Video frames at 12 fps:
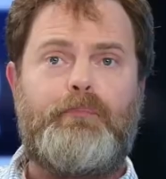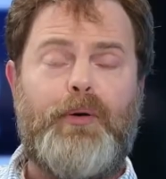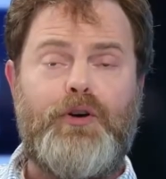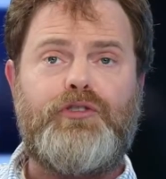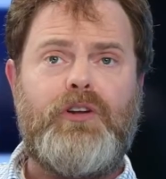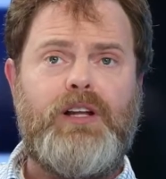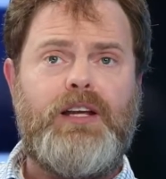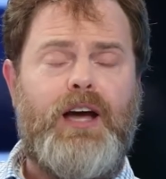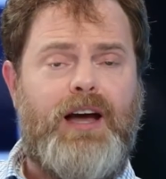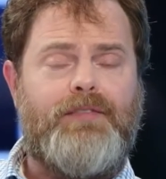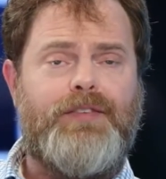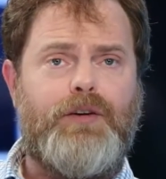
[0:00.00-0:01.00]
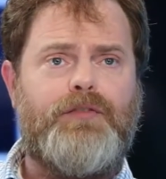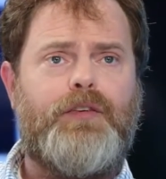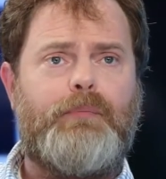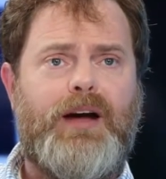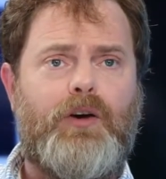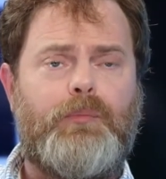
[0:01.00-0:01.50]
Personally, I view
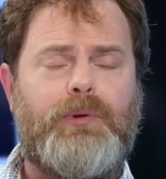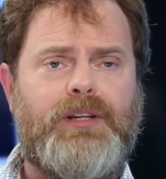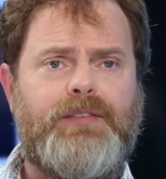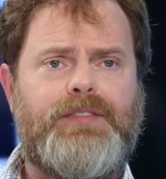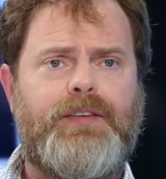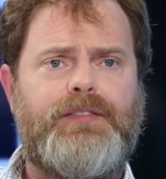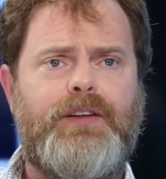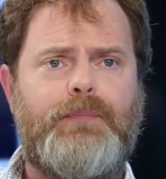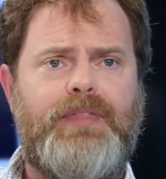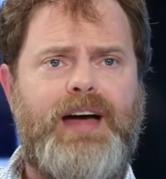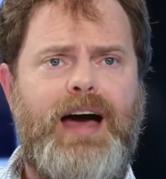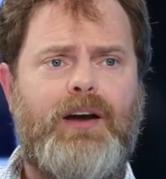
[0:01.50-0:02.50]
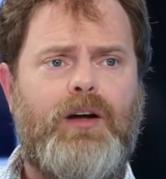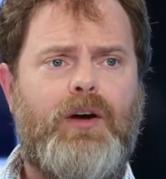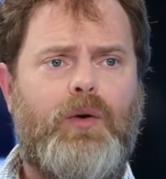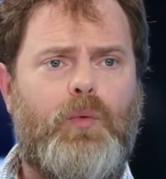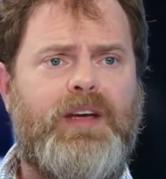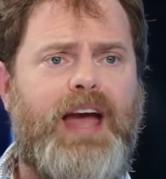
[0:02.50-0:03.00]
from my own belief system that
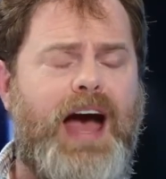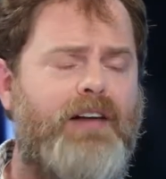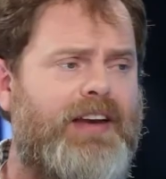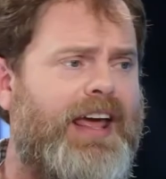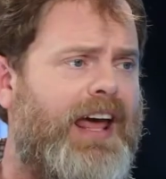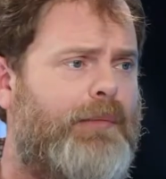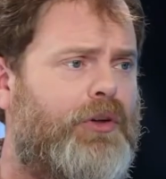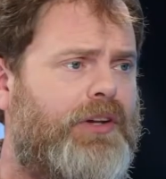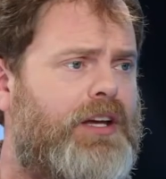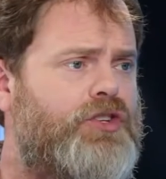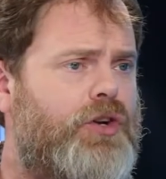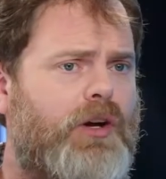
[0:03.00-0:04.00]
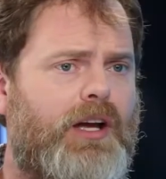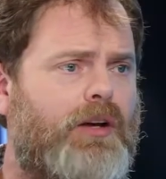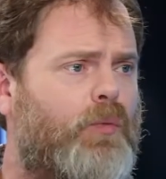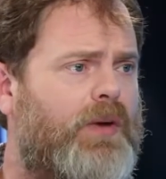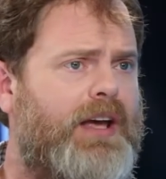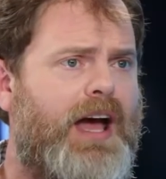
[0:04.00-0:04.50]
we have an animal nature
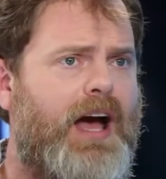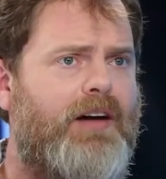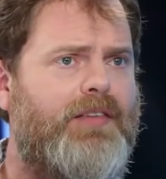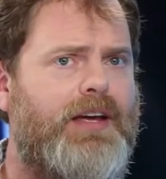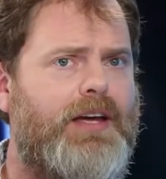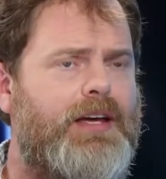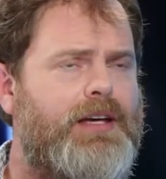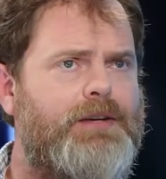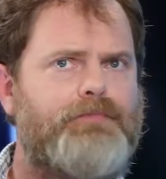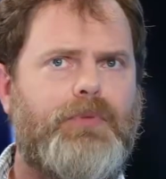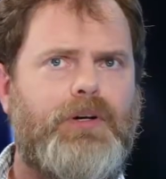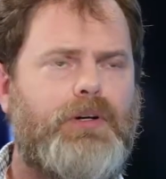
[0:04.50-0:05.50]
and we have a